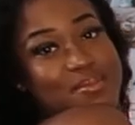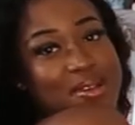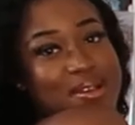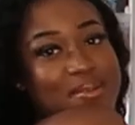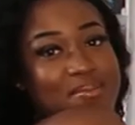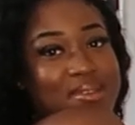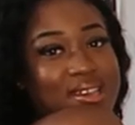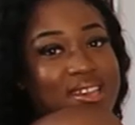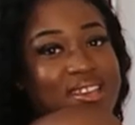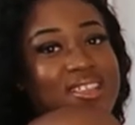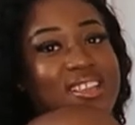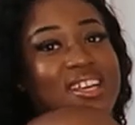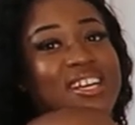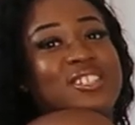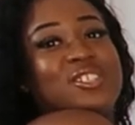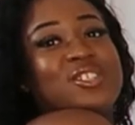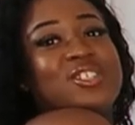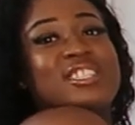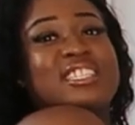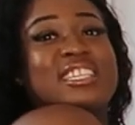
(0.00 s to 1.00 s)
a mermaid
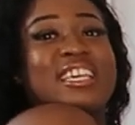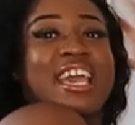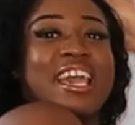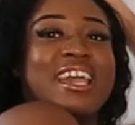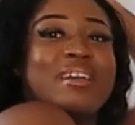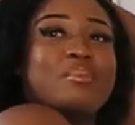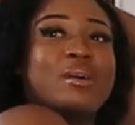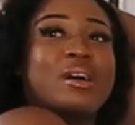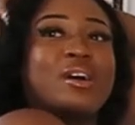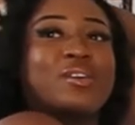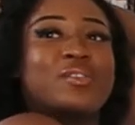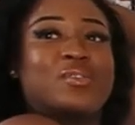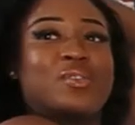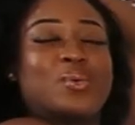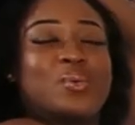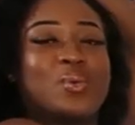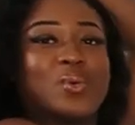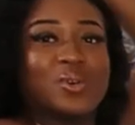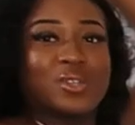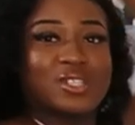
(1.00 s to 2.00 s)
that just came out of
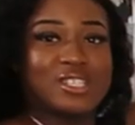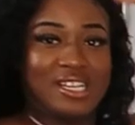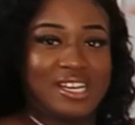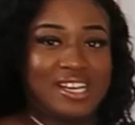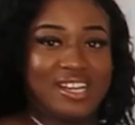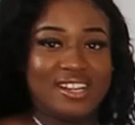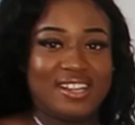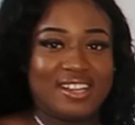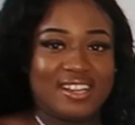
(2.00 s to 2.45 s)
the water?